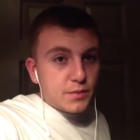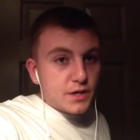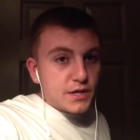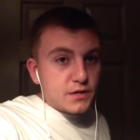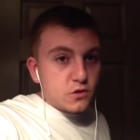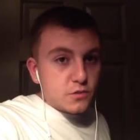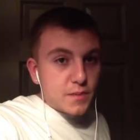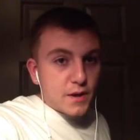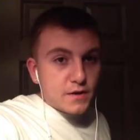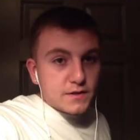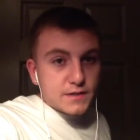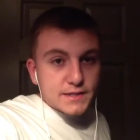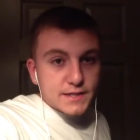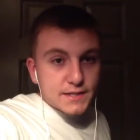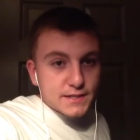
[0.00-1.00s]
but he looked better
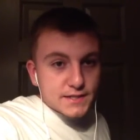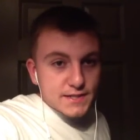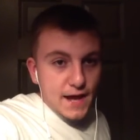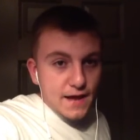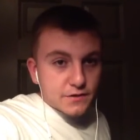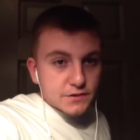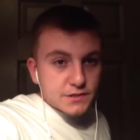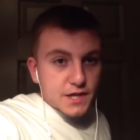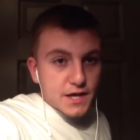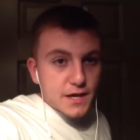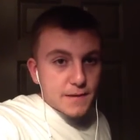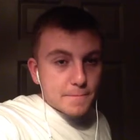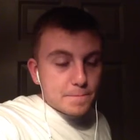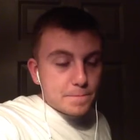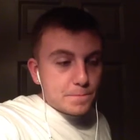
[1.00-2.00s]
than he did in the Dallas
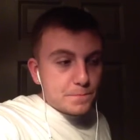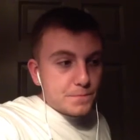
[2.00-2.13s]
game,